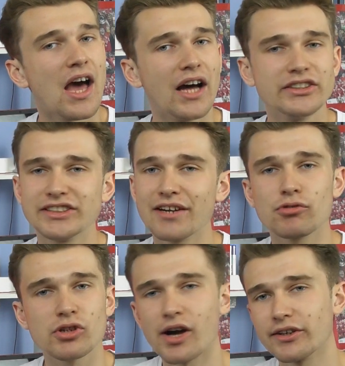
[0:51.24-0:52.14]
a
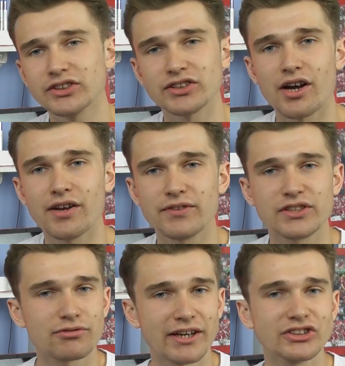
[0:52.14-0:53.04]
general kind of sign of the
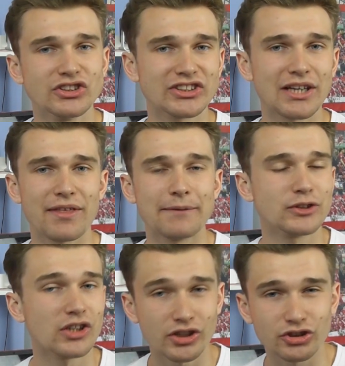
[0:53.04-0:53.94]
direction that
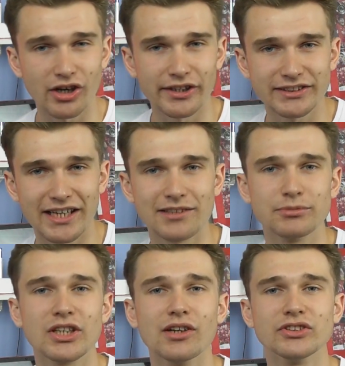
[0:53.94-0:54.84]
Southampton are trying to take
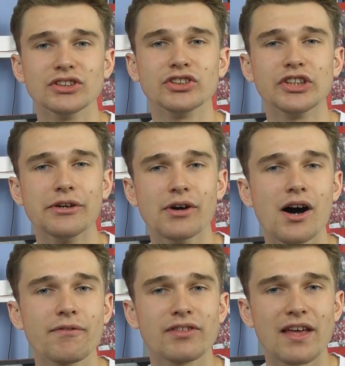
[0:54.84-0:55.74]
themselves into
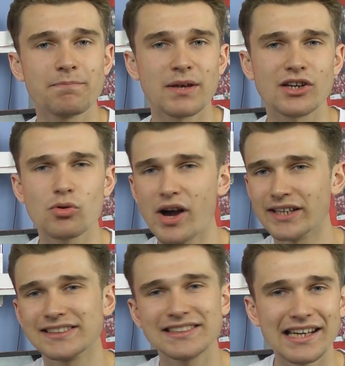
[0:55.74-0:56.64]
after they've been quite a
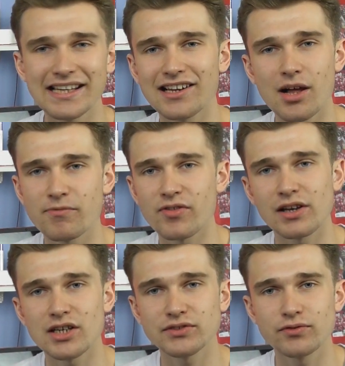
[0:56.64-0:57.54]
selling club for the
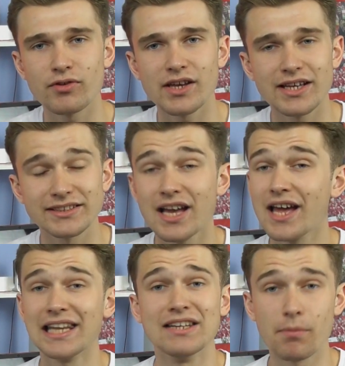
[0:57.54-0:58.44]
last few years.
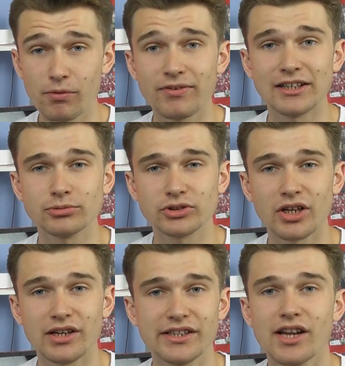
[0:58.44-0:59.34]
Liverpool fans will
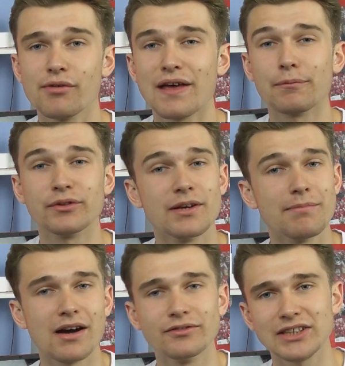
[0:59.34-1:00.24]
certainly know that with the
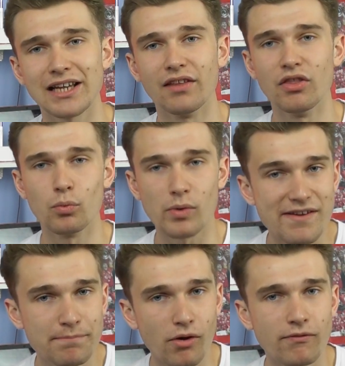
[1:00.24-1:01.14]
amount of talent that
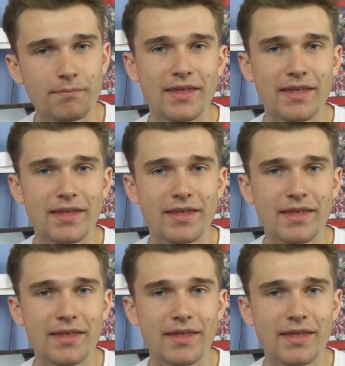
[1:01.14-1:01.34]
we've bought from